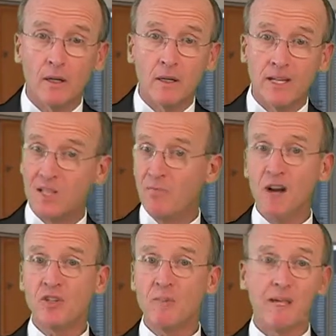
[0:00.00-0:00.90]

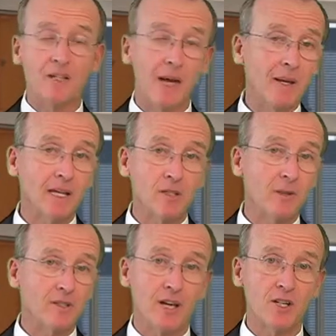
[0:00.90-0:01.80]
especially by the time they get to a
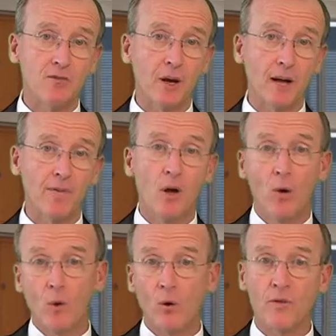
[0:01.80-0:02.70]
test drive
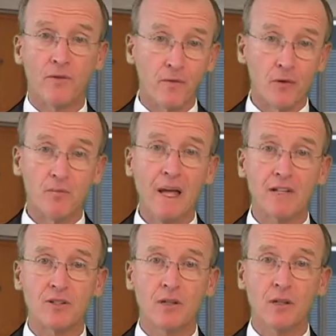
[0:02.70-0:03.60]
or the first
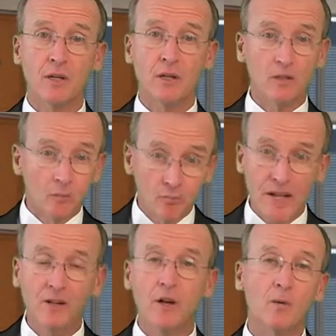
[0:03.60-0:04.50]
pencil. You
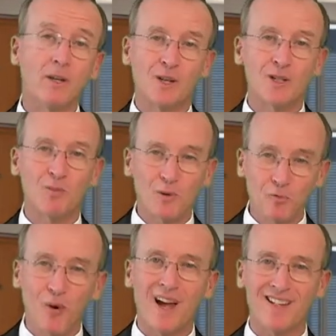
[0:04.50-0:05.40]
better know what a customer's
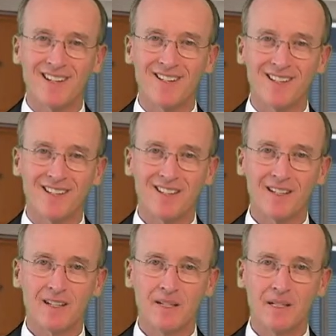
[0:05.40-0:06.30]
process is.
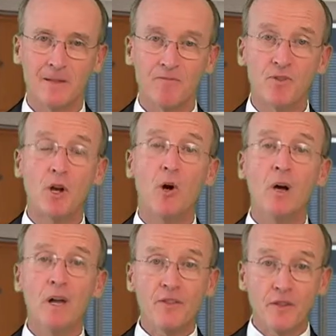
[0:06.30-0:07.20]
So
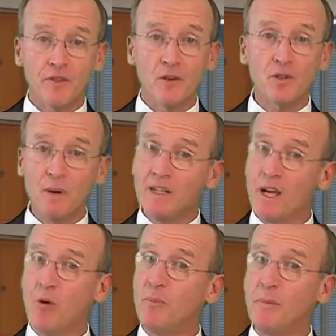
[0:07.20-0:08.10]
the first way to
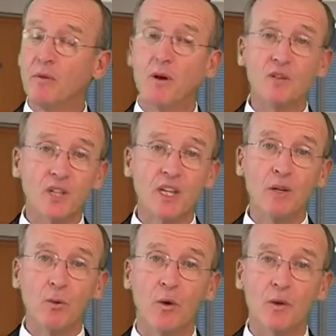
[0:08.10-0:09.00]
tell what people are is
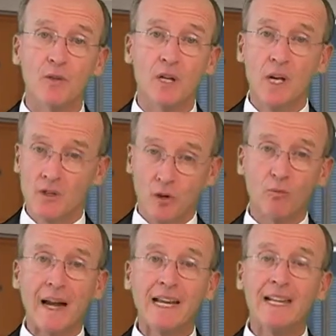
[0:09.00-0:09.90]
keywords. So
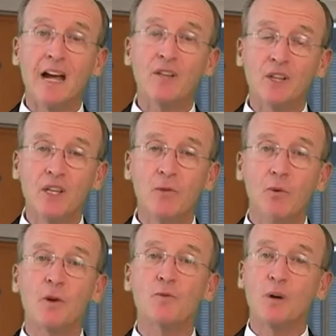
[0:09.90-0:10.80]
writing down the
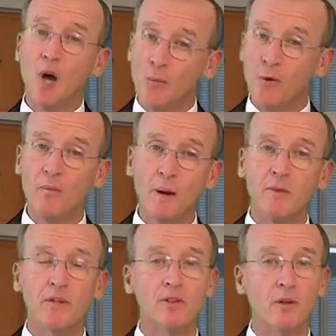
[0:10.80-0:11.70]
keywords will help you remember
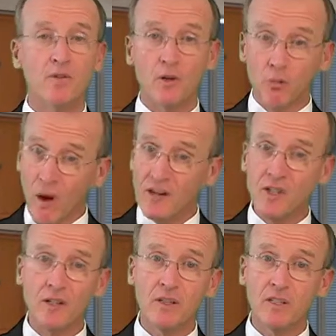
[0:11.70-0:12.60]
this. So if you're
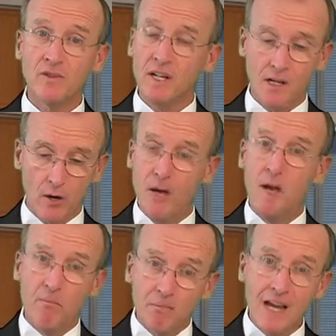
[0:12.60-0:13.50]
watching on this video,
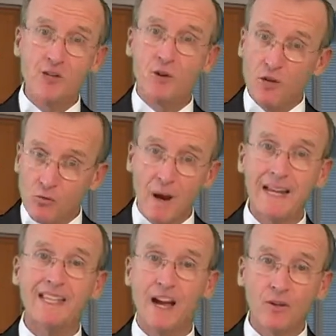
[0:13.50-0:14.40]
make sure you
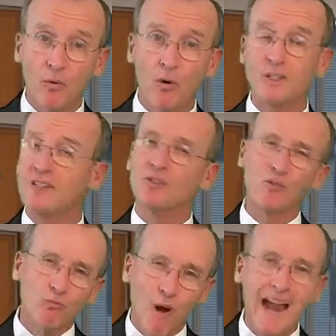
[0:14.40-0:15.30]
write down the words. It's the
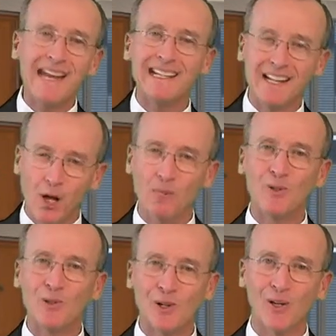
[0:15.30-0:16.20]
writing that helps
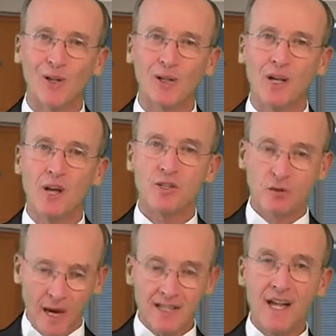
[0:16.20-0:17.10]
you learn. So
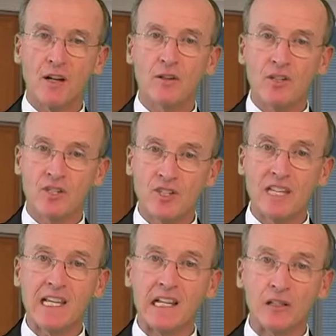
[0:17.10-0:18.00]
write down
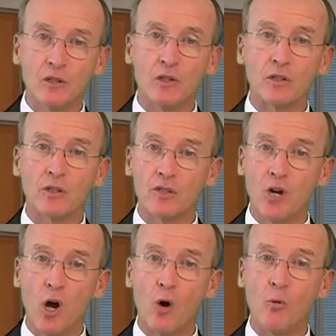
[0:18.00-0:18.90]
see, look,
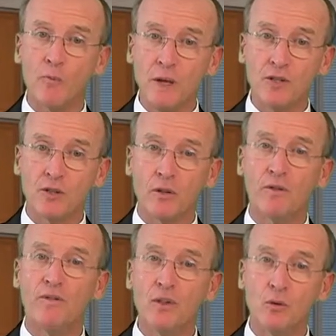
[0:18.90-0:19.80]
show, picture,
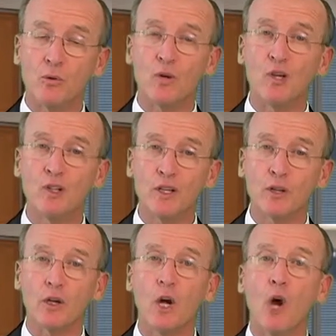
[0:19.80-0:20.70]
view,
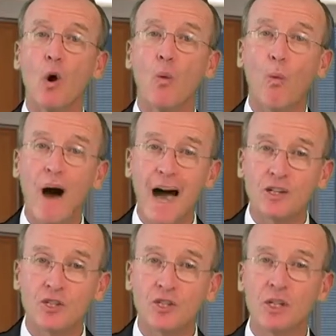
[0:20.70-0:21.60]
clear,
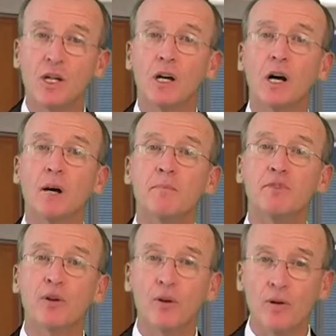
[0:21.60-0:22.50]
watch,
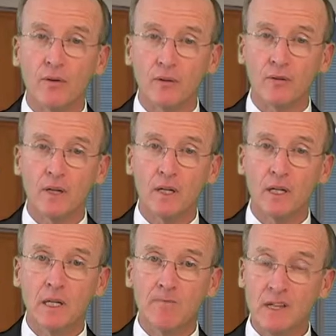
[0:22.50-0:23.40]
observe.
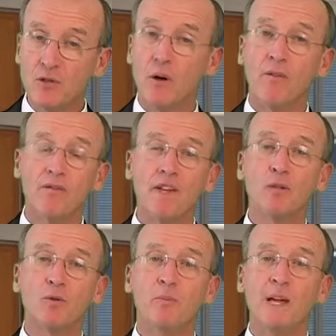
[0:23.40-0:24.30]
These are all
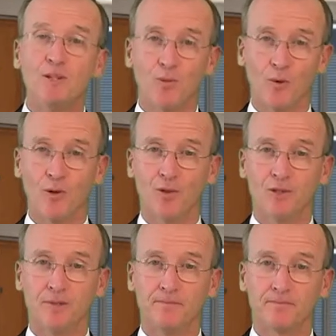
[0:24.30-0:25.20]
visual-based words.
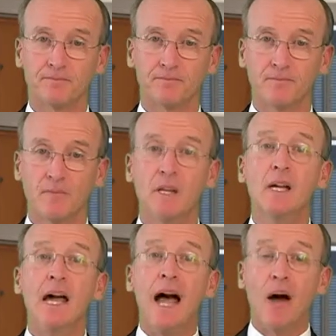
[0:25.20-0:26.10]

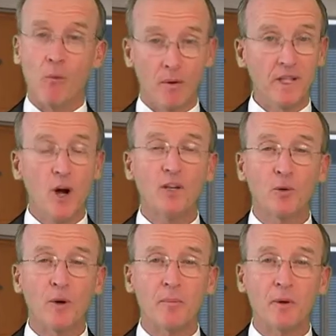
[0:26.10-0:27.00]
What would the
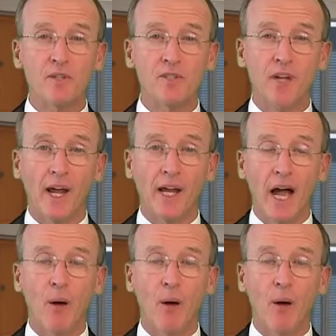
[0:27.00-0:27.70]
auditory person say? I